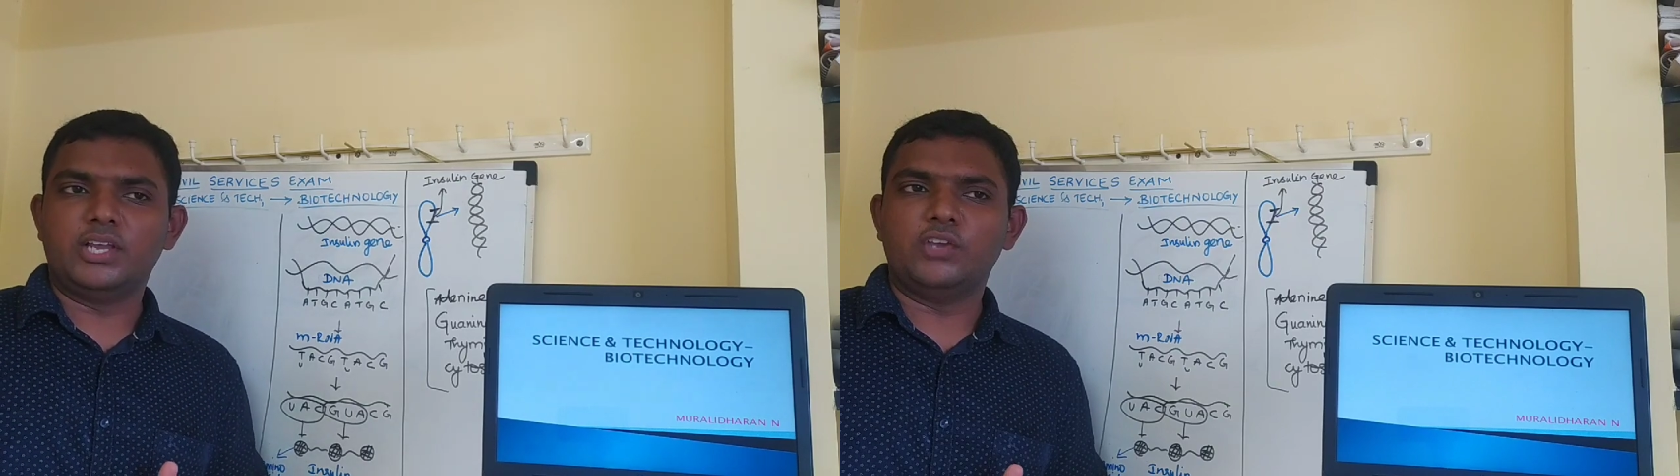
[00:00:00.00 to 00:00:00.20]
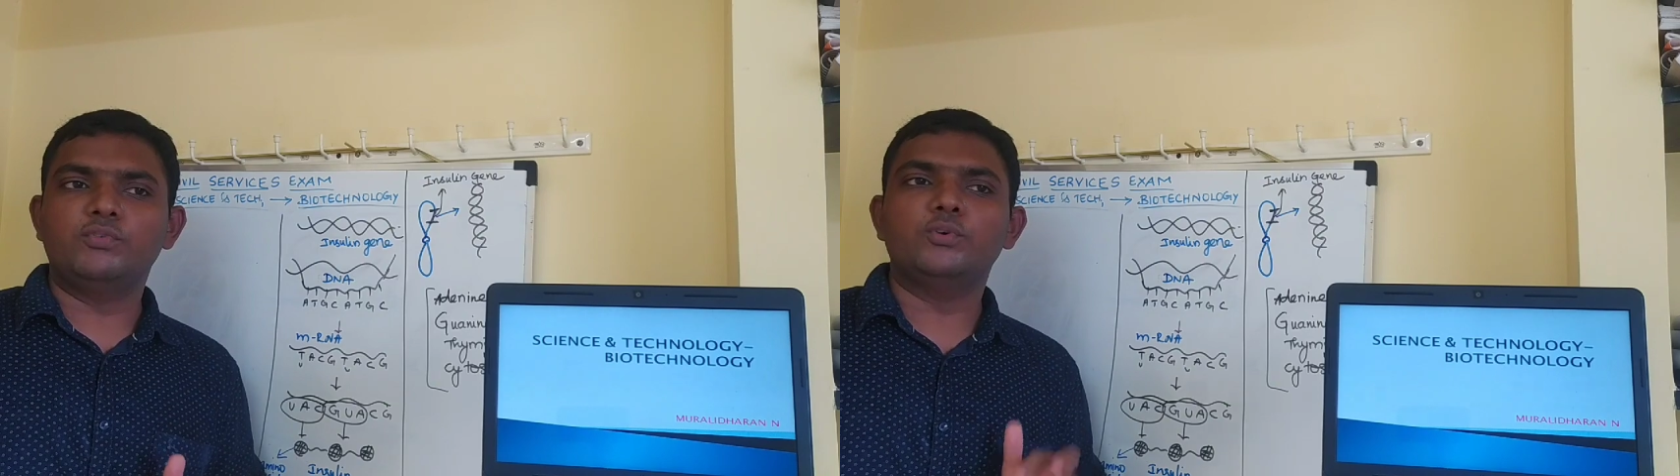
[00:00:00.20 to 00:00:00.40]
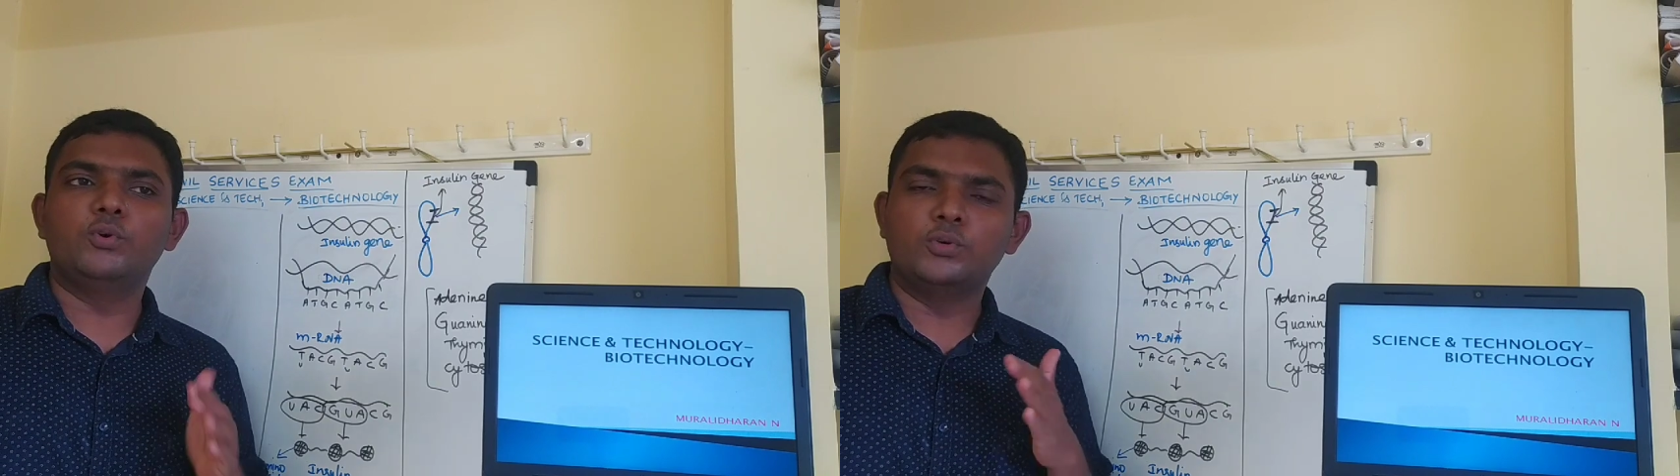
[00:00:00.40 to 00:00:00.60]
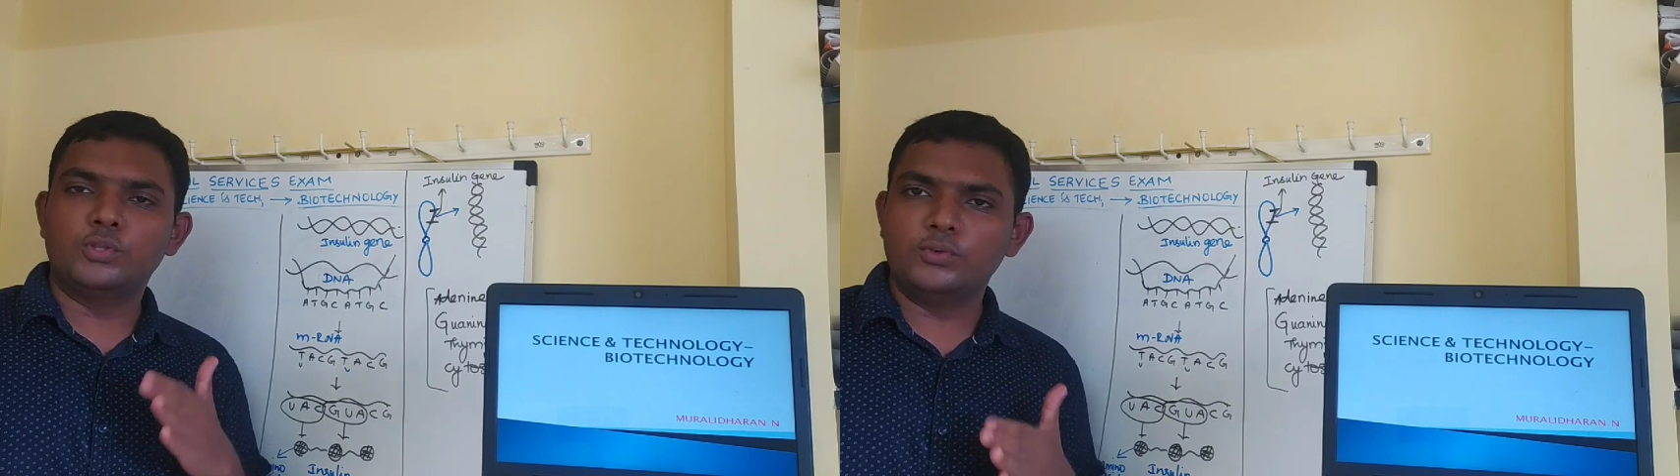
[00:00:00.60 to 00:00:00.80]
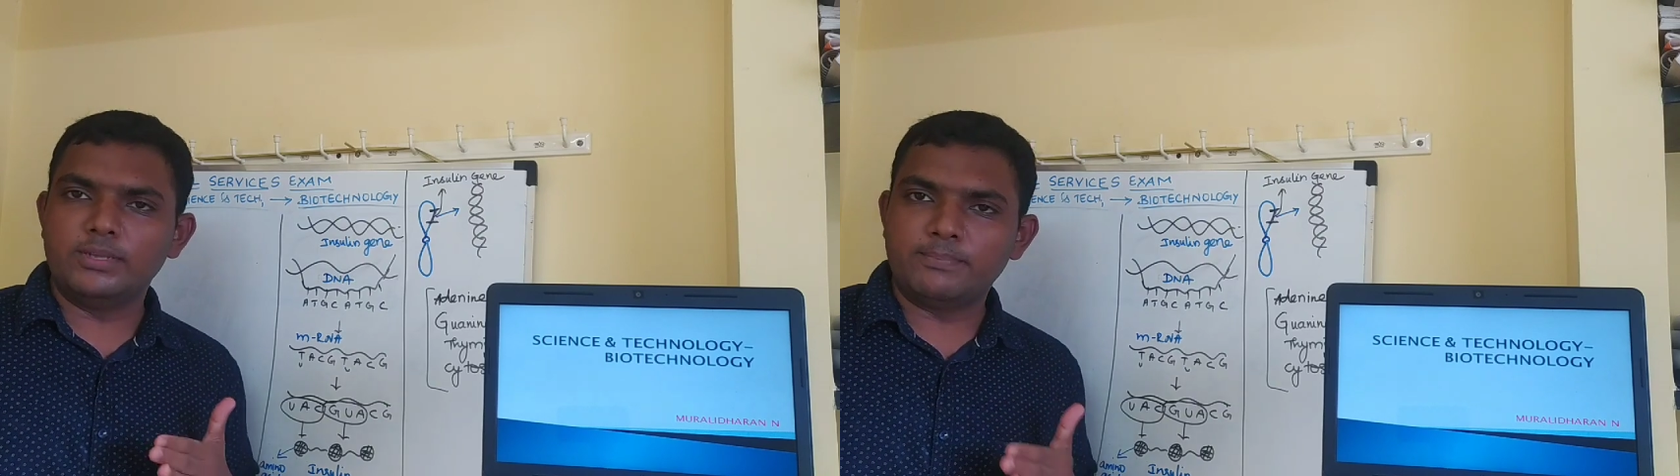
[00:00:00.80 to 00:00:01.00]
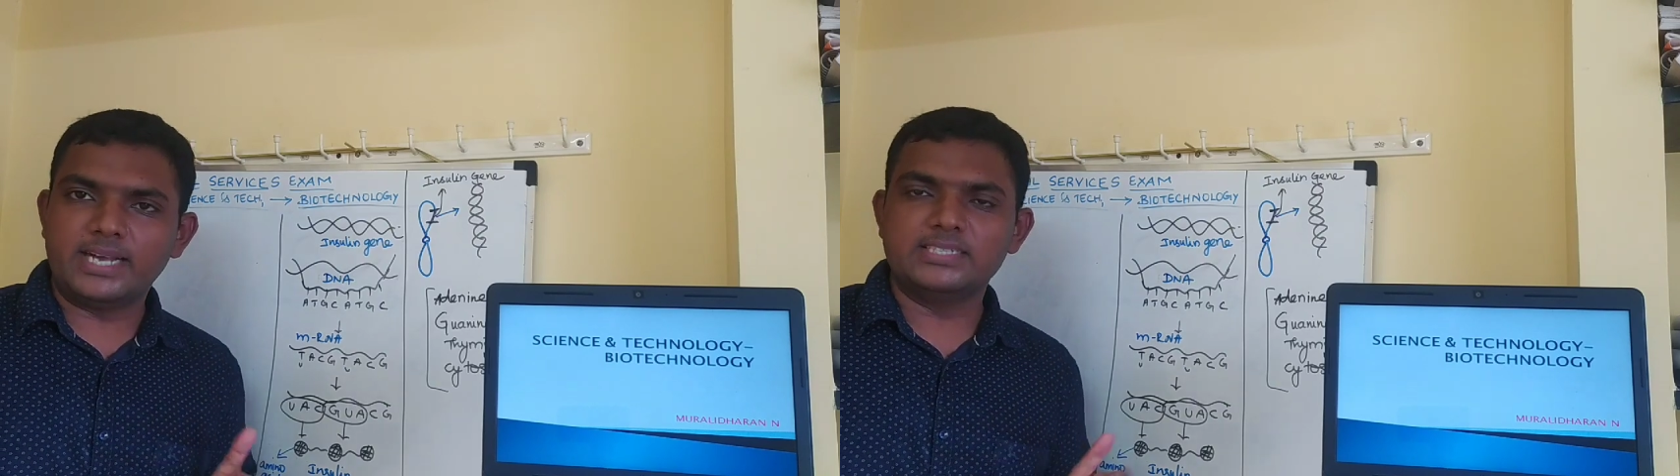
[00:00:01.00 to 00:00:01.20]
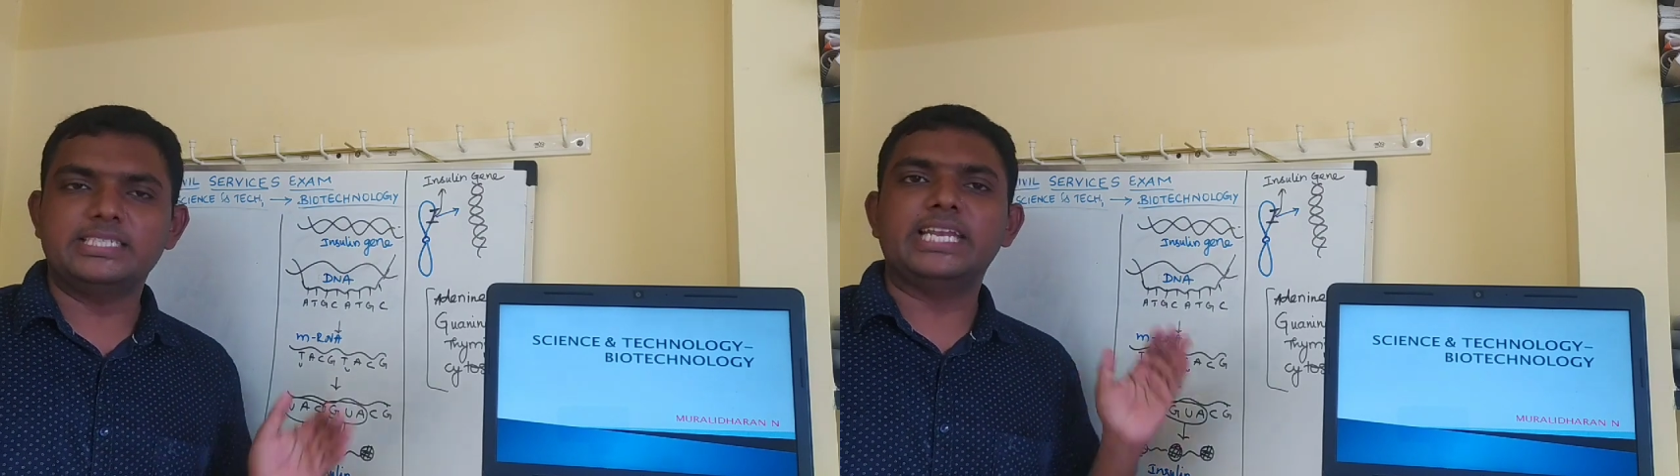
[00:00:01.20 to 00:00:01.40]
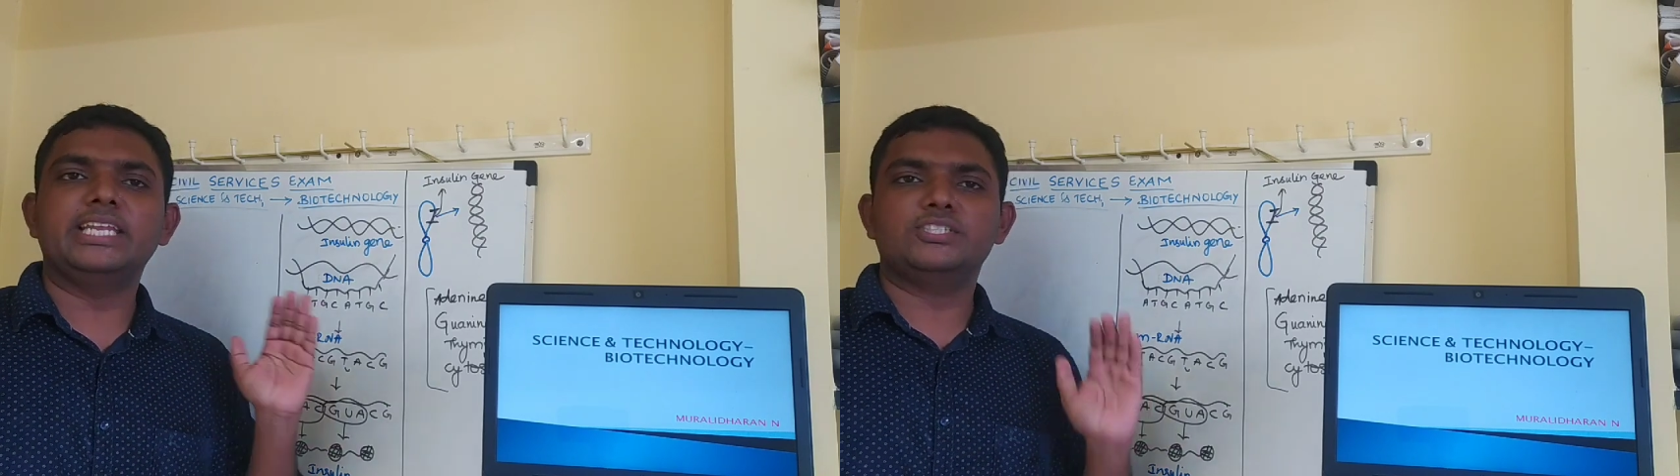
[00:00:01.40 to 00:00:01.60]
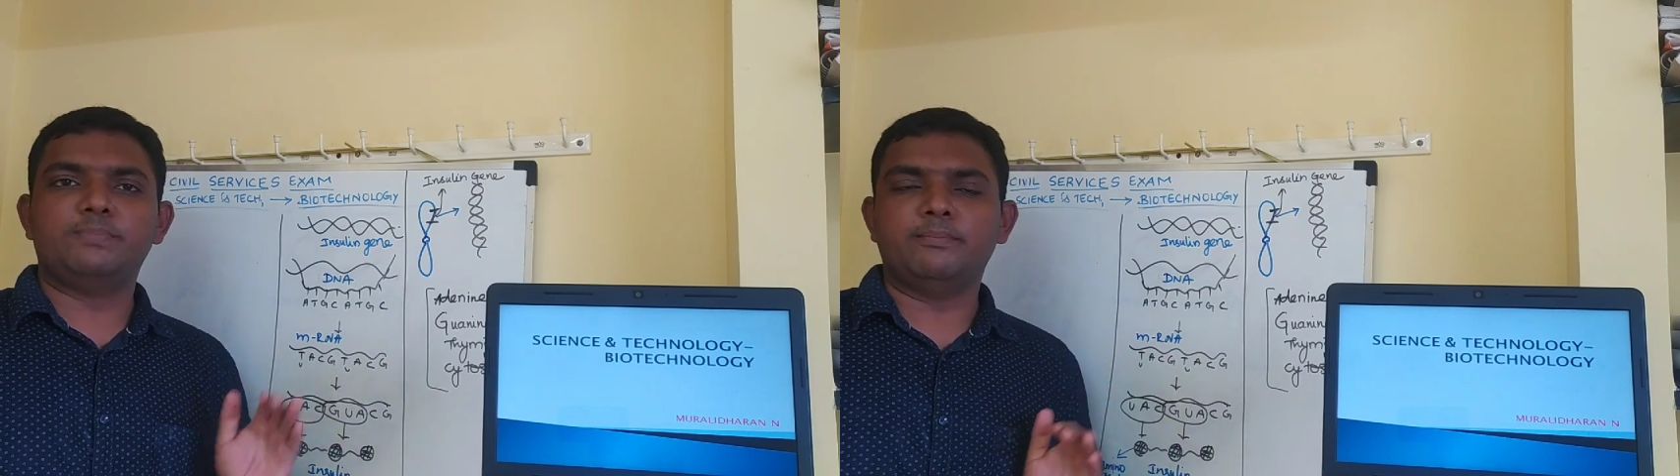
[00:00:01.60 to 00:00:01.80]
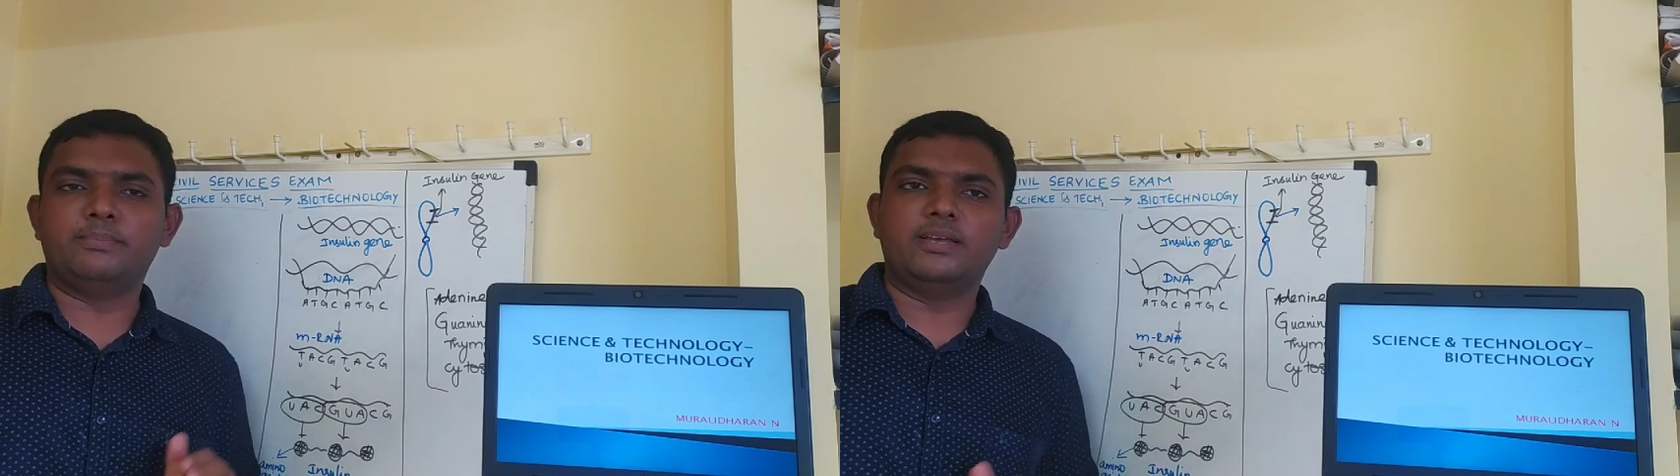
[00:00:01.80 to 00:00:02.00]
if you go through the past 10 years
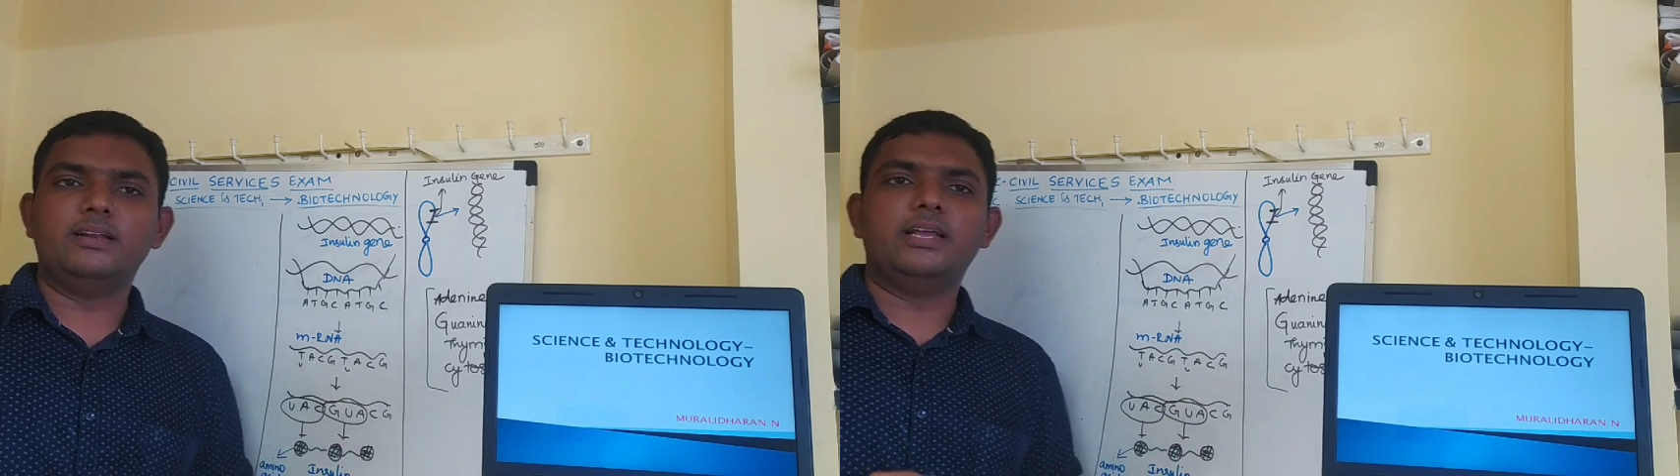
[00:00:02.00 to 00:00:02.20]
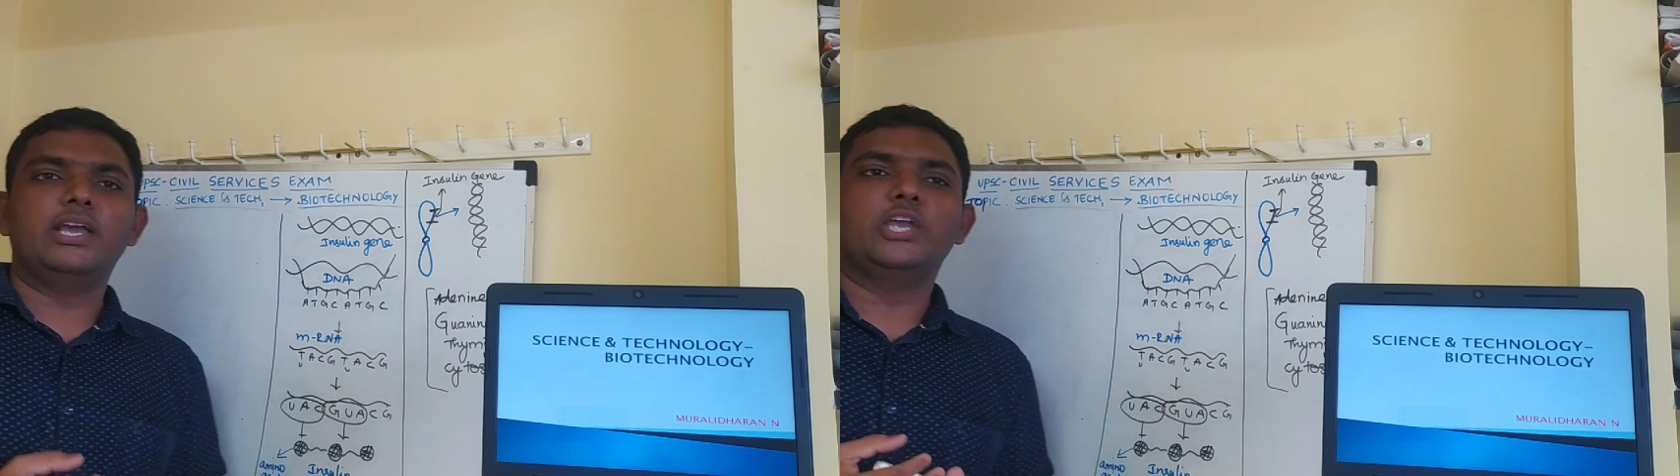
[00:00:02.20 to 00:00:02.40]
paper,